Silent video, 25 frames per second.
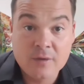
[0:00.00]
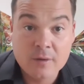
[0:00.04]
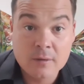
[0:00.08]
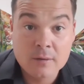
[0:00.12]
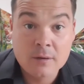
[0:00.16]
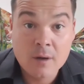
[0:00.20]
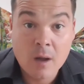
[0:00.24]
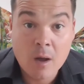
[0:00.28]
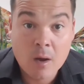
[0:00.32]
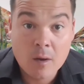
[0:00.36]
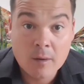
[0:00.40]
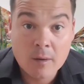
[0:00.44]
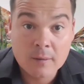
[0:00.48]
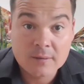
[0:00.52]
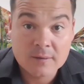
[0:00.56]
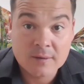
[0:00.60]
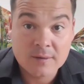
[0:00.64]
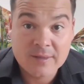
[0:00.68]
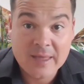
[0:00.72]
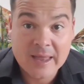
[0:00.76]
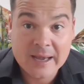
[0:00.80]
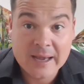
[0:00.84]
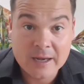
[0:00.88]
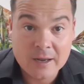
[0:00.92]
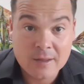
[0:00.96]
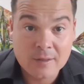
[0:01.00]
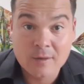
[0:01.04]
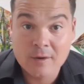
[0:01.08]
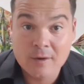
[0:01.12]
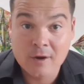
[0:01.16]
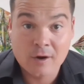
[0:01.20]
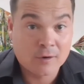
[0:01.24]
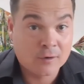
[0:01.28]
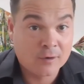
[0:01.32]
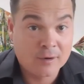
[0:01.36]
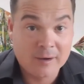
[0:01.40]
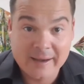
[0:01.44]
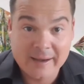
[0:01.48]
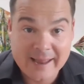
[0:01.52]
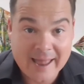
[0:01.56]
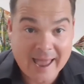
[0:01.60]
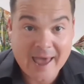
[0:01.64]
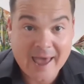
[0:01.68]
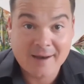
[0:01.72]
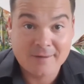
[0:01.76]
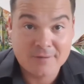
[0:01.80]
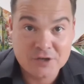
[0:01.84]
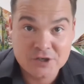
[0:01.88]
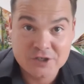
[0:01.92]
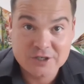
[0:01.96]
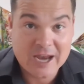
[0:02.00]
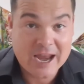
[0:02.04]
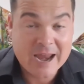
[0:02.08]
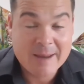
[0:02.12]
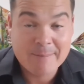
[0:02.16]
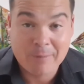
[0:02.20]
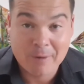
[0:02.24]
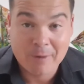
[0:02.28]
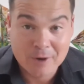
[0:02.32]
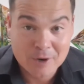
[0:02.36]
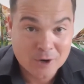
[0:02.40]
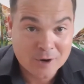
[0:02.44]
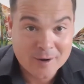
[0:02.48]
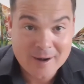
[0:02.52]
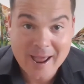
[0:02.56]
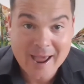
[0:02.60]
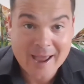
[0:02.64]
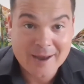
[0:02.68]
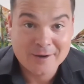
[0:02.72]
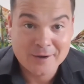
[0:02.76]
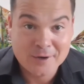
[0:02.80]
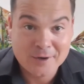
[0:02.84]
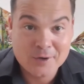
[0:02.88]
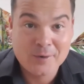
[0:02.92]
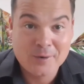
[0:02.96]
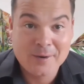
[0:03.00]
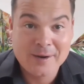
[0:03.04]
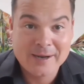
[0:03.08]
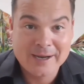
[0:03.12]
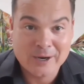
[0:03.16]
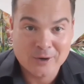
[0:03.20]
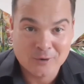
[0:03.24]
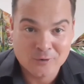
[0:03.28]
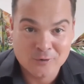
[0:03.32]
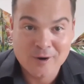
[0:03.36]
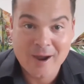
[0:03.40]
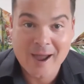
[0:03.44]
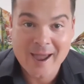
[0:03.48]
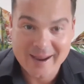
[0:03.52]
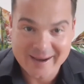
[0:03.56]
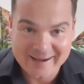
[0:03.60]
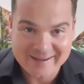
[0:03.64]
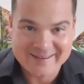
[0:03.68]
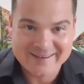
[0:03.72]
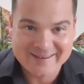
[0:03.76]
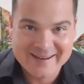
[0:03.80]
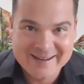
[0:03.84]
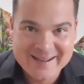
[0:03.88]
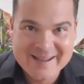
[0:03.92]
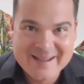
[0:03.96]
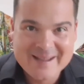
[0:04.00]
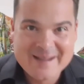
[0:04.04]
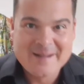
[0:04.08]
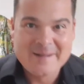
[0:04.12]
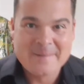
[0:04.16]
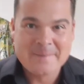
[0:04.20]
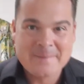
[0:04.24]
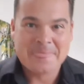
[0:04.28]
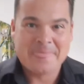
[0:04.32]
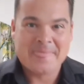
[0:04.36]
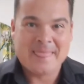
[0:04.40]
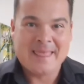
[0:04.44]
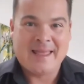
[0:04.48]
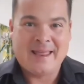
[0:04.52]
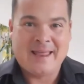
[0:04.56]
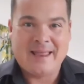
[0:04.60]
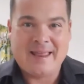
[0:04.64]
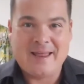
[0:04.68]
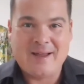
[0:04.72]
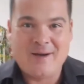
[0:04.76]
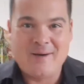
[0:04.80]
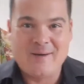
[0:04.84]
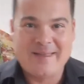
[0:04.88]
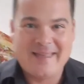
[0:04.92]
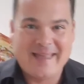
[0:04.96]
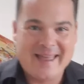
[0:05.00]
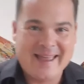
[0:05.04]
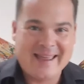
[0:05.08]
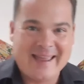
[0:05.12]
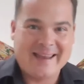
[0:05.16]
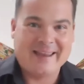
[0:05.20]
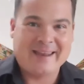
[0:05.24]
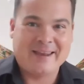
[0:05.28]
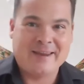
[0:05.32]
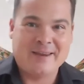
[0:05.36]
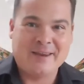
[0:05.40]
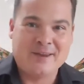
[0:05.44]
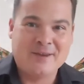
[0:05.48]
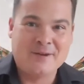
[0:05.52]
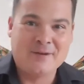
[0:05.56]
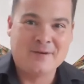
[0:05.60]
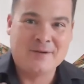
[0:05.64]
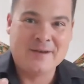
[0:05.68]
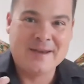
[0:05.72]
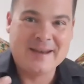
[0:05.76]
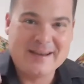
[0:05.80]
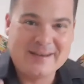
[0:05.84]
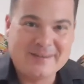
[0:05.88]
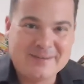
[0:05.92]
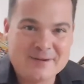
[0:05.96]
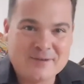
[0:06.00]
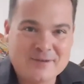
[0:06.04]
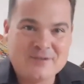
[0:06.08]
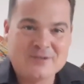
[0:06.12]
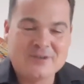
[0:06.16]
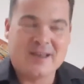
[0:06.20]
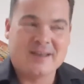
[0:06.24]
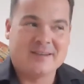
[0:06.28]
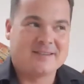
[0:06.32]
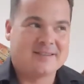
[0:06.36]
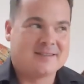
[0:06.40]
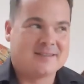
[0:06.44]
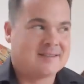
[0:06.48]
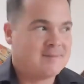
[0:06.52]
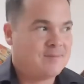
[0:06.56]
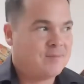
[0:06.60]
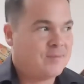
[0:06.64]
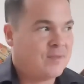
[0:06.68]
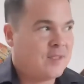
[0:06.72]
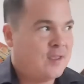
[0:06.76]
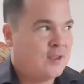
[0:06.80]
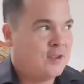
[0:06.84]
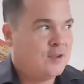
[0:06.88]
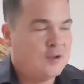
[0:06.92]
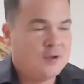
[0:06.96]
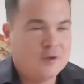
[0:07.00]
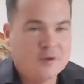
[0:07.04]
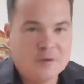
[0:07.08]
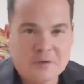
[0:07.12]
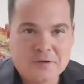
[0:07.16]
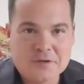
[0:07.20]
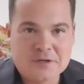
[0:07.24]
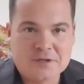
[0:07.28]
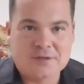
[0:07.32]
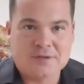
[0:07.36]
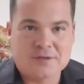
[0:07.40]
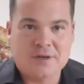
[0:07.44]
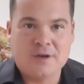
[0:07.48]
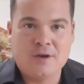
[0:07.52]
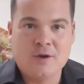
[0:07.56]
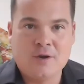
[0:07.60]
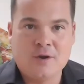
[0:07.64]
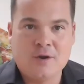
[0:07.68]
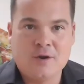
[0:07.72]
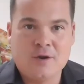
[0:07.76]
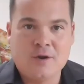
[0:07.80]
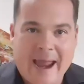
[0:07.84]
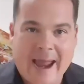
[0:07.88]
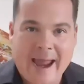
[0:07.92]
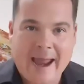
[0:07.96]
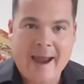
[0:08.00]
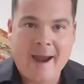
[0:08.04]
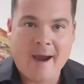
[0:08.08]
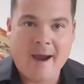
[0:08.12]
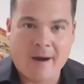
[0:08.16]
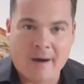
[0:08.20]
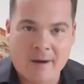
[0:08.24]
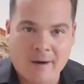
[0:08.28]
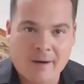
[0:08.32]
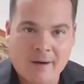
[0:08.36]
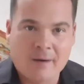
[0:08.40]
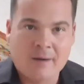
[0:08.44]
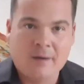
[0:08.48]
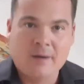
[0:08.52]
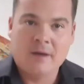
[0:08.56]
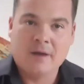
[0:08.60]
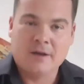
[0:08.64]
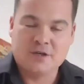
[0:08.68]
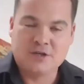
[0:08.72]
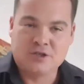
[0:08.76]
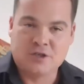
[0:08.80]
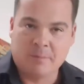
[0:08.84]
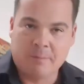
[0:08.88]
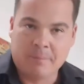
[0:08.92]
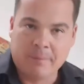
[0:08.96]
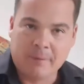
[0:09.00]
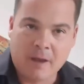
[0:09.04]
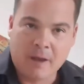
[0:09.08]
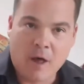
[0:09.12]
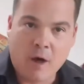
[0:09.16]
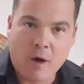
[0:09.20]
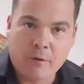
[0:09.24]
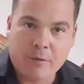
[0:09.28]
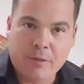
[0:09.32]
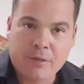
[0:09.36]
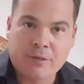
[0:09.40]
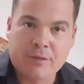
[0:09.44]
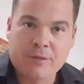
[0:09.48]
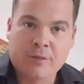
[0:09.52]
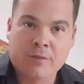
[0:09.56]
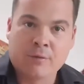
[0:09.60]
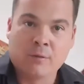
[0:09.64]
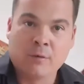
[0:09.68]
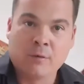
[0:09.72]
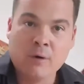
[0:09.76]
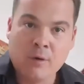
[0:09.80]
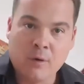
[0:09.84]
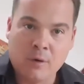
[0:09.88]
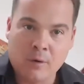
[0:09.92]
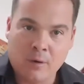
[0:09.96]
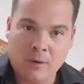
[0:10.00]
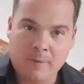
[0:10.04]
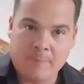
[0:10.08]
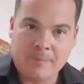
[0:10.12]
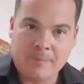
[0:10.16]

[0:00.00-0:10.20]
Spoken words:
don't, then either you're really out of shape or you're not doing it right. Okay, you need to just use your air to blow through.